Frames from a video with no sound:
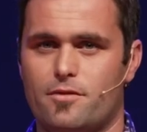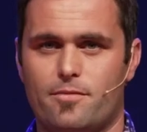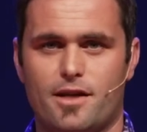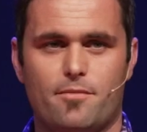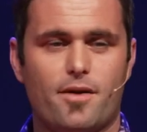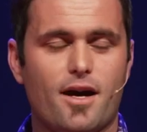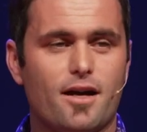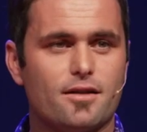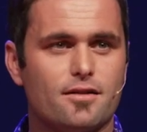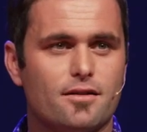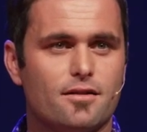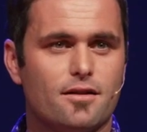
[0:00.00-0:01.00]
to be about
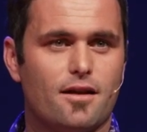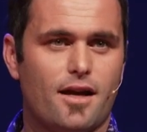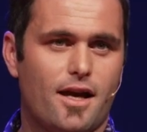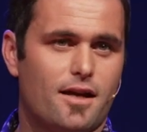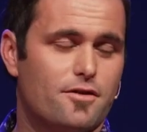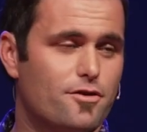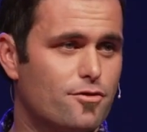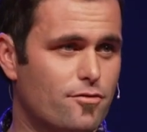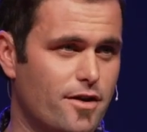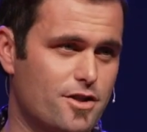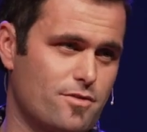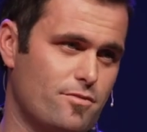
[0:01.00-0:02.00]
and the
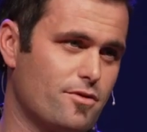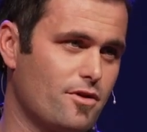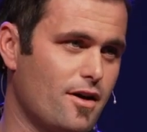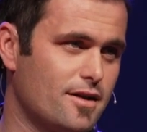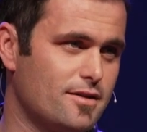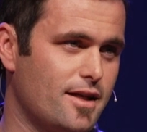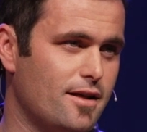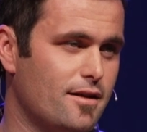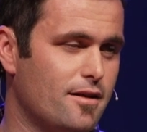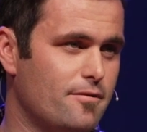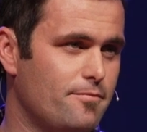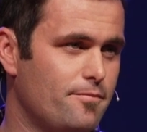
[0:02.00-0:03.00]
direction we would like to head
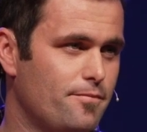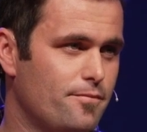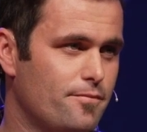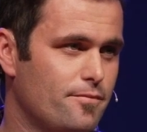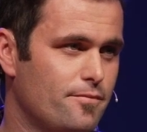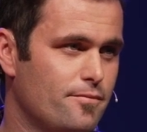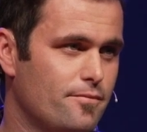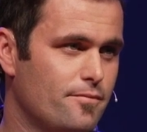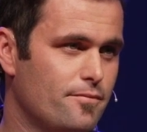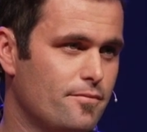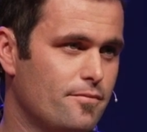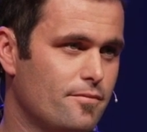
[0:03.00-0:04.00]
in.
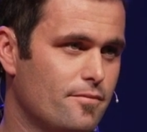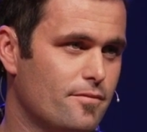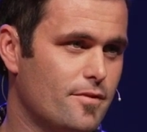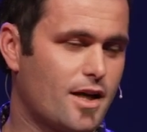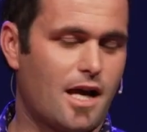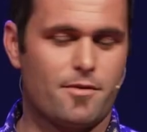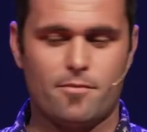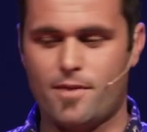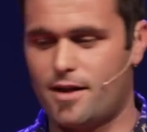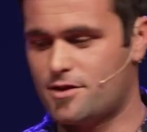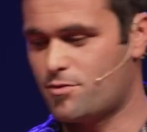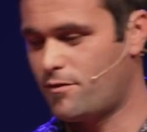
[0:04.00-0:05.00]
The coming
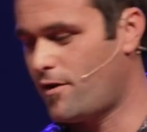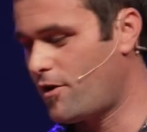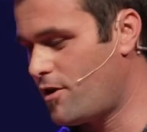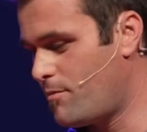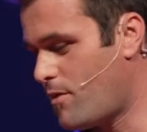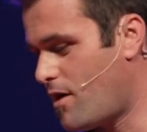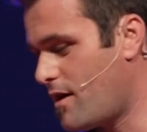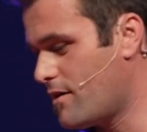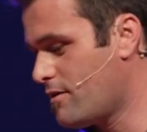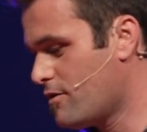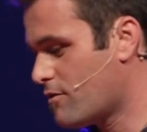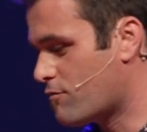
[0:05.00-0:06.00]
months were followed by
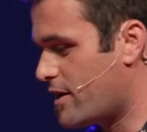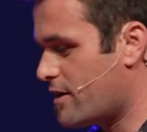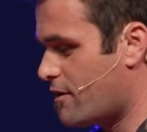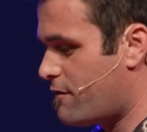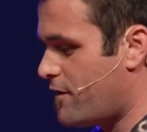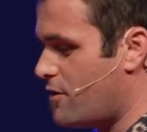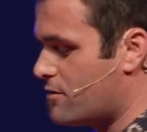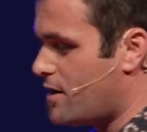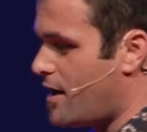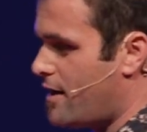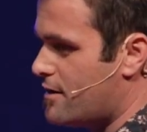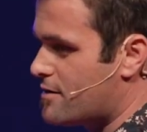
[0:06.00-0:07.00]
regular field
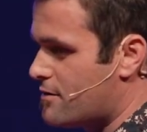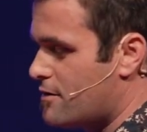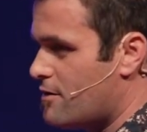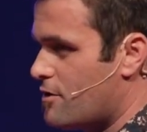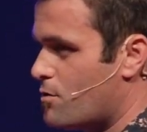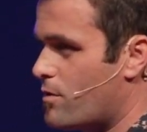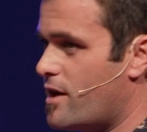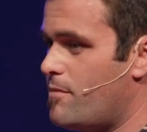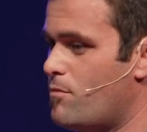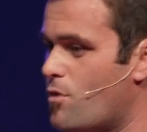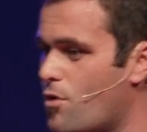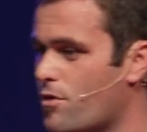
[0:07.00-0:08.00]
days where
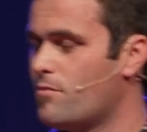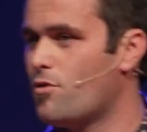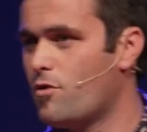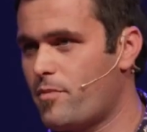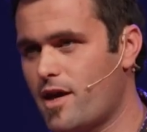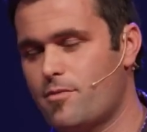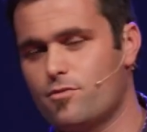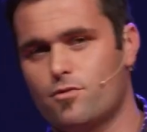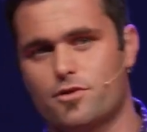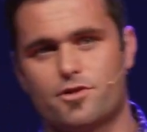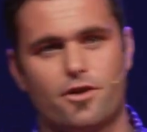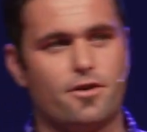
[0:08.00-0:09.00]
more and more people
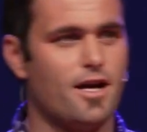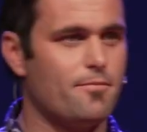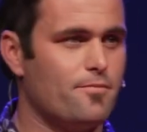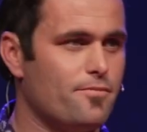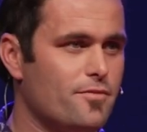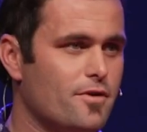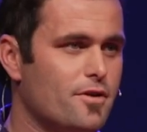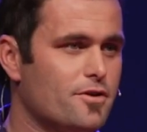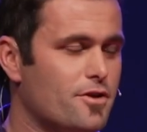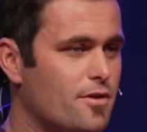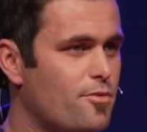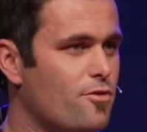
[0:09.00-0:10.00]
would turn up,
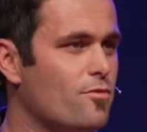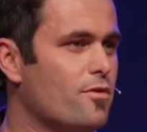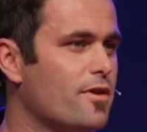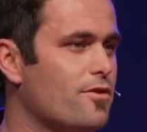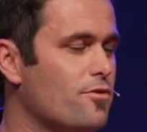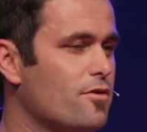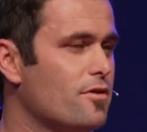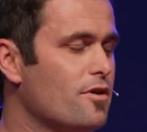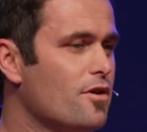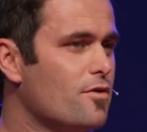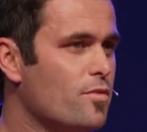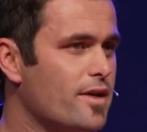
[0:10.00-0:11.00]
to the point where we thought,
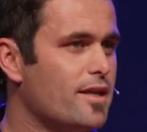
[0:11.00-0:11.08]
we